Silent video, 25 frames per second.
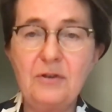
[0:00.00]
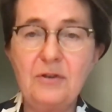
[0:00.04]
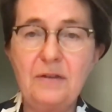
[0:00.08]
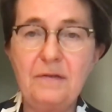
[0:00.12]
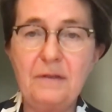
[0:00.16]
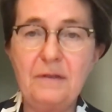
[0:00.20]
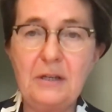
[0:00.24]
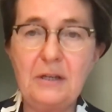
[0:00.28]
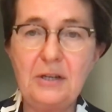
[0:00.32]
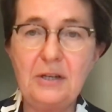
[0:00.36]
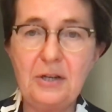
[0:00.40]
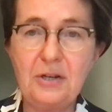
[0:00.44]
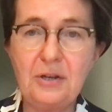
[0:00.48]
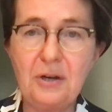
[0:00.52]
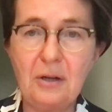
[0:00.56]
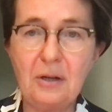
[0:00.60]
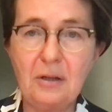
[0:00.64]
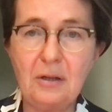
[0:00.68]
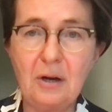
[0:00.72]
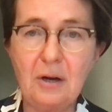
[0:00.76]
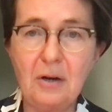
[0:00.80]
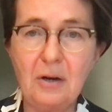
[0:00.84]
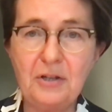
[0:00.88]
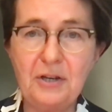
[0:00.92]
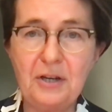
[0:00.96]
But if I
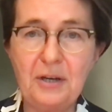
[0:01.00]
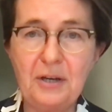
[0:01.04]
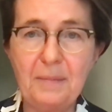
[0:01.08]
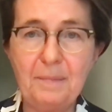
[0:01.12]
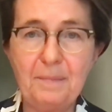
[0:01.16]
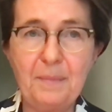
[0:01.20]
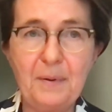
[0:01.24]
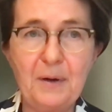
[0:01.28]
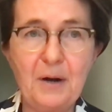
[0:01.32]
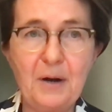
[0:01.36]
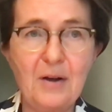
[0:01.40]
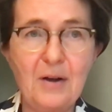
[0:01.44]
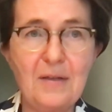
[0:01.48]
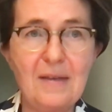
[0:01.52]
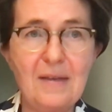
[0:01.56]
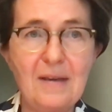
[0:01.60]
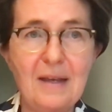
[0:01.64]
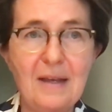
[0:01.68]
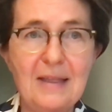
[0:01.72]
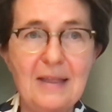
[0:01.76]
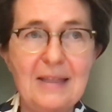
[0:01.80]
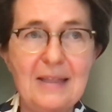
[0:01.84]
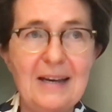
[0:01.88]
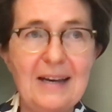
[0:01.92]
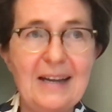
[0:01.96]
remember
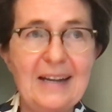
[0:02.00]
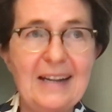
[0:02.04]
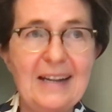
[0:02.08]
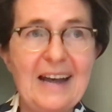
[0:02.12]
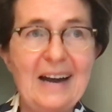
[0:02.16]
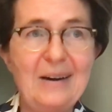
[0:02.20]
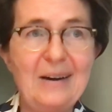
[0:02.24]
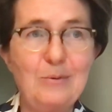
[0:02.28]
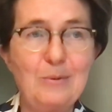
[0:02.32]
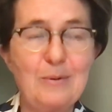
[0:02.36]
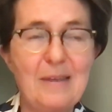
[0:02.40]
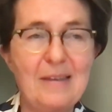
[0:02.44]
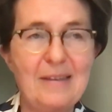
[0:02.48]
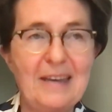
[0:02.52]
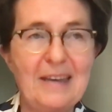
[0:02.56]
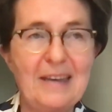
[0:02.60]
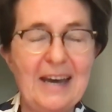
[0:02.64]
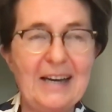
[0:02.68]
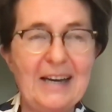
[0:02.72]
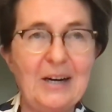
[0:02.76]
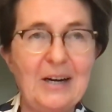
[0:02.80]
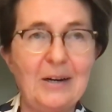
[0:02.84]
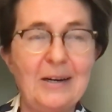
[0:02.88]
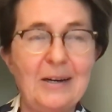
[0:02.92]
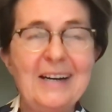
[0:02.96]
correctly, we share
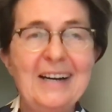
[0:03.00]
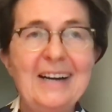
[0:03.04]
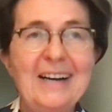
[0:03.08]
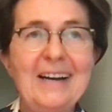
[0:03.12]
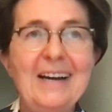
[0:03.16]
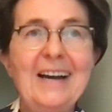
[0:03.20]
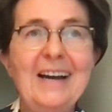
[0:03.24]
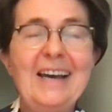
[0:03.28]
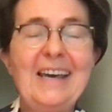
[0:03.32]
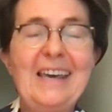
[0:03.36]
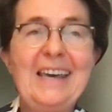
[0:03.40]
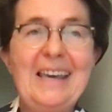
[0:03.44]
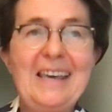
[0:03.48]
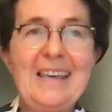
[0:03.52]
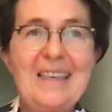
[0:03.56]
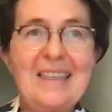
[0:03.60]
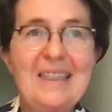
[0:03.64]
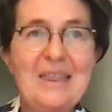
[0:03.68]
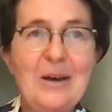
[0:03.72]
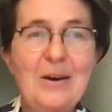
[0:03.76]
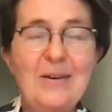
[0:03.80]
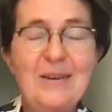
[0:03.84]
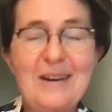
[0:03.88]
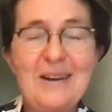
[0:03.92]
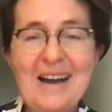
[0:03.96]

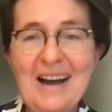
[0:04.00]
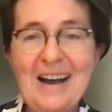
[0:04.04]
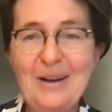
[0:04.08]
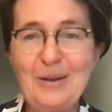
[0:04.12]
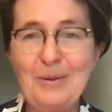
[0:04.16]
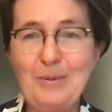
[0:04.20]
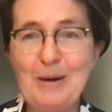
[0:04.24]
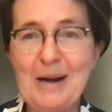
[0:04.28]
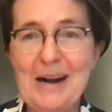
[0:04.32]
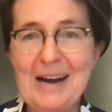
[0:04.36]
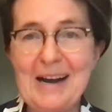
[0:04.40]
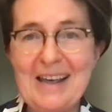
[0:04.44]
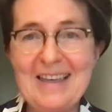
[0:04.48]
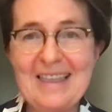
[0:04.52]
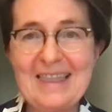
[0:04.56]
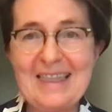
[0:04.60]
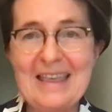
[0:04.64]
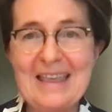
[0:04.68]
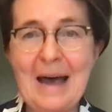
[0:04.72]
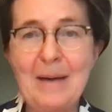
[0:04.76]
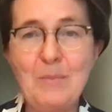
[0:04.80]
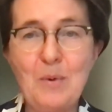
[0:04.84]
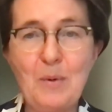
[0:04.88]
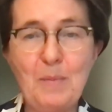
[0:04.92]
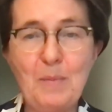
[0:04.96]
98 of DNA
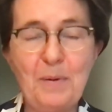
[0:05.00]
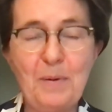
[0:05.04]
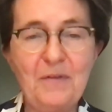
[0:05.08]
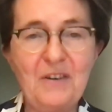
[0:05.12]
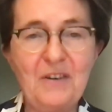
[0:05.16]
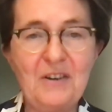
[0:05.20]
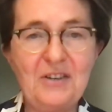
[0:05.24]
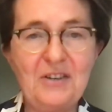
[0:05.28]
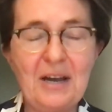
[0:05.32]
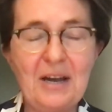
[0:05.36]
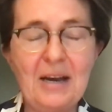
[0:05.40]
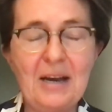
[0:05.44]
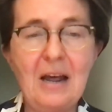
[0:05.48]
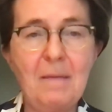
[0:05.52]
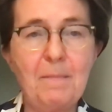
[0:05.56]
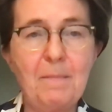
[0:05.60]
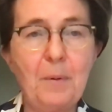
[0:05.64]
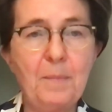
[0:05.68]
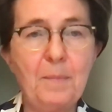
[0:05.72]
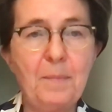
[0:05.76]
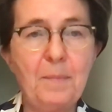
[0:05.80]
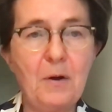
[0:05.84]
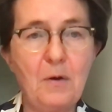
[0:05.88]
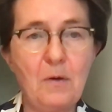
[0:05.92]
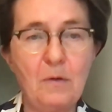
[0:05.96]
with them.
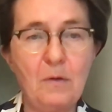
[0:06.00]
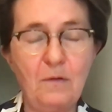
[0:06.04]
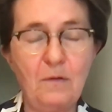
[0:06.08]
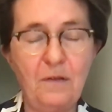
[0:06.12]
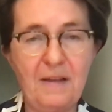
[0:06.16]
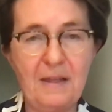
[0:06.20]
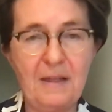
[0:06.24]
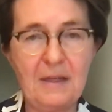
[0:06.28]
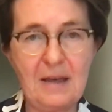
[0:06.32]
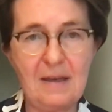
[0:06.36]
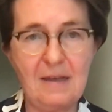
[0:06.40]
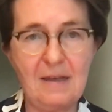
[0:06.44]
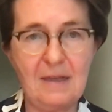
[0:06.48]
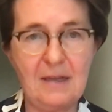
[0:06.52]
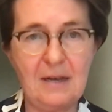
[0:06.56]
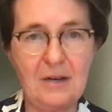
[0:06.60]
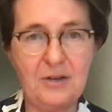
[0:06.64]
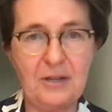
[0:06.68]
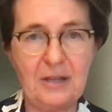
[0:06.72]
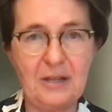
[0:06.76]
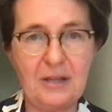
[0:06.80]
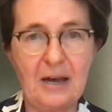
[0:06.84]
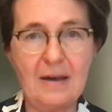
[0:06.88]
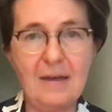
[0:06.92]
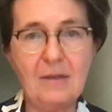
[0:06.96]
So the
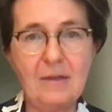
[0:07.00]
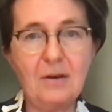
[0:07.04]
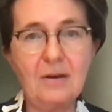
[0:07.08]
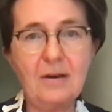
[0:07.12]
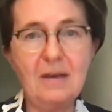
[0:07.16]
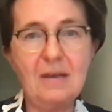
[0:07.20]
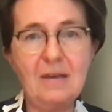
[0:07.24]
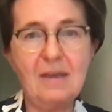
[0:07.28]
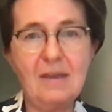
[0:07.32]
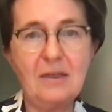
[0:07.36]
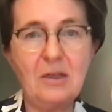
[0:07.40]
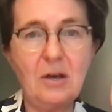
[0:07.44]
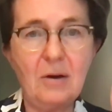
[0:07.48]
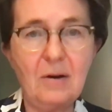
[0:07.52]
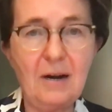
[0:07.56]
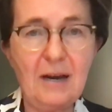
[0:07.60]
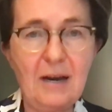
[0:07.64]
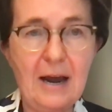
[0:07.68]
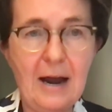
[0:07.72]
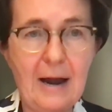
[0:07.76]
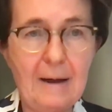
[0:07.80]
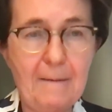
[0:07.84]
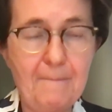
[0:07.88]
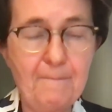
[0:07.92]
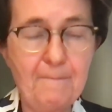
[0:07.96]
story that is told
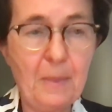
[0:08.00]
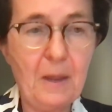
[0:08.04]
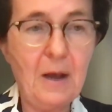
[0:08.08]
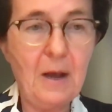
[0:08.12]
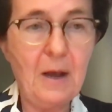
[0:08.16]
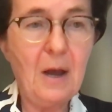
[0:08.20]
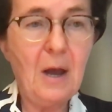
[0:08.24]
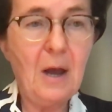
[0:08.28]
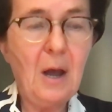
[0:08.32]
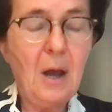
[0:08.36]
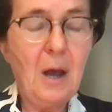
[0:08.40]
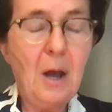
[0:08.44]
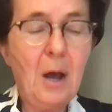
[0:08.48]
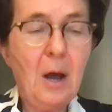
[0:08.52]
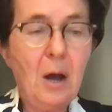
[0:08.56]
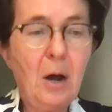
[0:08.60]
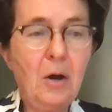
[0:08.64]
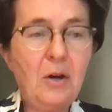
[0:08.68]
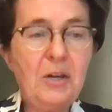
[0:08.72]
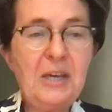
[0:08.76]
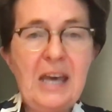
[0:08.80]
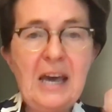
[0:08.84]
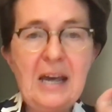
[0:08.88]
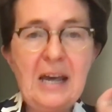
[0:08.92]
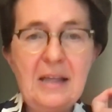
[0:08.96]
there, it's
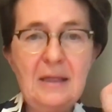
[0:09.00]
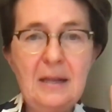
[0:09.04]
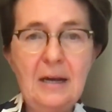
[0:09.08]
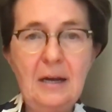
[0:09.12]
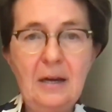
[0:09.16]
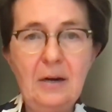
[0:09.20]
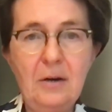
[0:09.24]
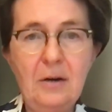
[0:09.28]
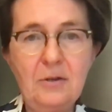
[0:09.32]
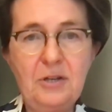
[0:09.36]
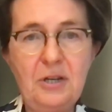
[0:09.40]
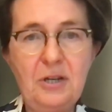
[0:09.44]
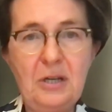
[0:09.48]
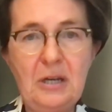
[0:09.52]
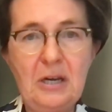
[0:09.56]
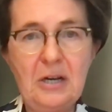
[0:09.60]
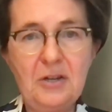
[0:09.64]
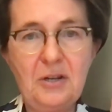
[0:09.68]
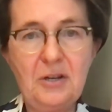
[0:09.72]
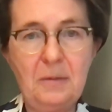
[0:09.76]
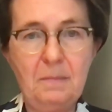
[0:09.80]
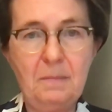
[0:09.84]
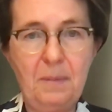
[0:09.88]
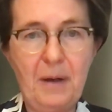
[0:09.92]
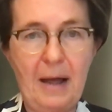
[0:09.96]
simply
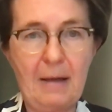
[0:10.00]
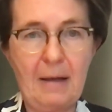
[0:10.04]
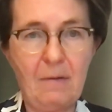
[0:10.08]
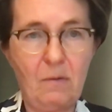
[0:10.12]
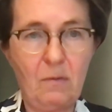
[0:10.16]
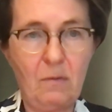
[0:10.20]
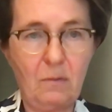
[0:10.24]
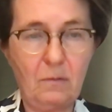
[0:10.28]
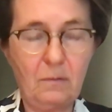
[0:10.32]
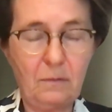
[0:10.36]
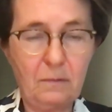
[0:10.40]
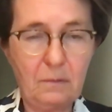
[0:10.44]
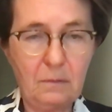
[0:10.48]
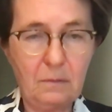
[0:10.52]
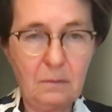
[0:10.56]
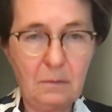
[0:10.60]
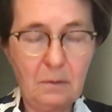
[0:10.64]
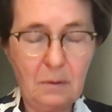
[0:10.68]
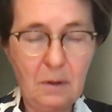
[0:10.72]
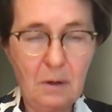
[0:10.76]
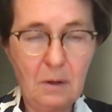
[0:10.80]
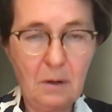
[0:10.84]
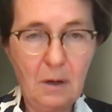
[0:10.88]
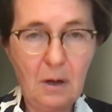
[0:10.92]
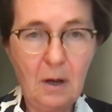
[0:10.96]
fantastic. It's a
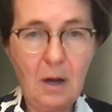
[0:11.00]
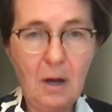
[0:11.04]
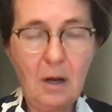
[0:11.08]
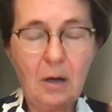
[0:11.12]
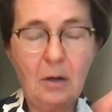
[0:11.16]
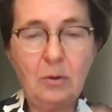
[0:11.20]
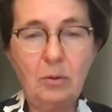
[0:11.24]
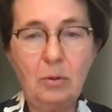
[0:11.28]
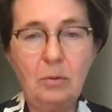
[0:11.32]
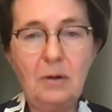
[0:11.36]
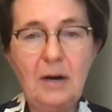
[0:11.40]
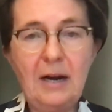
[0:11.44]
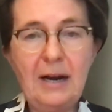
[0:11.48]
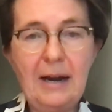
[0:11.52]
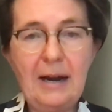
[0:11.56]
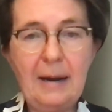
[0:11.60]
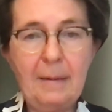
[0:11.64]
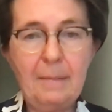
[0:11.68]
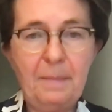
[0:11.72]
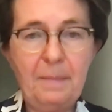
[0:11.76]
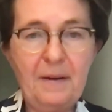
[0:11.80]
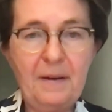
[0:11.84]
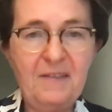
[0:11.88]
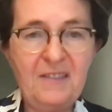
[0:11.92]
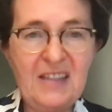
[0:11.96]
story about one
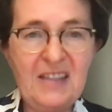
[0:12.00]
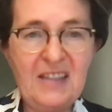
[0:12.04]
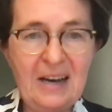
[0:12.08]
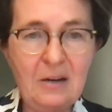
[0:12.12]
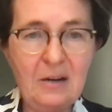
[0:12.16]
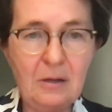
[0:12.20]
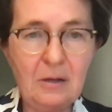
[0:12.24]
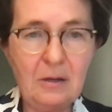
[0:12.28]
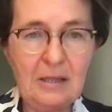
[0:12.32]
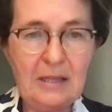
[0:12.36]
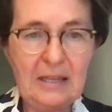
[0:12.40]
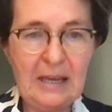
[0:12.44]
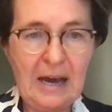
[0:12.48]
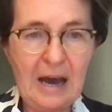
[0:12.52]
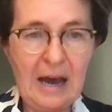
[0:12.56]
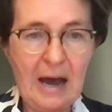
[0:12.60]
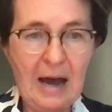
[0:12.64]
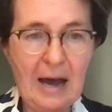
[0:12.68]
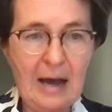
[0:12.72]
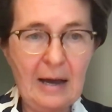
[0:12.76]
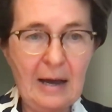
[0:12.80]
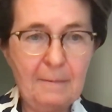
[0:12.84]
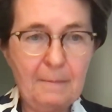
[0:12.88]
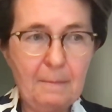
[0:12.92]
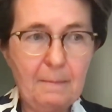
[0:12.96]
family of
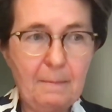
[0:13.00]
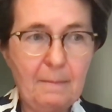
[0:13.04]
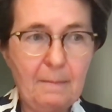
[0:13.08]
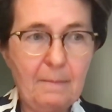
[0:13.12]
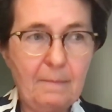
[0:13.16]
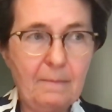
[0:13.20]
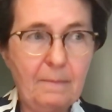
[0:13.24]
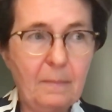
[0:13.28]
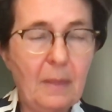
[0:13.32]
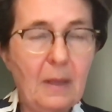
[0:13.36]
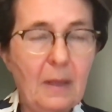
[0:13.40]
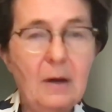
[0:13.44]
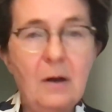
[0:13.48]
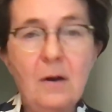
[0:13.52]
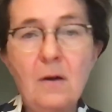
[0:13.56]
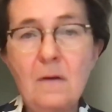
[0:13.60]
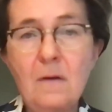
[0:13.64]
chimpanzees.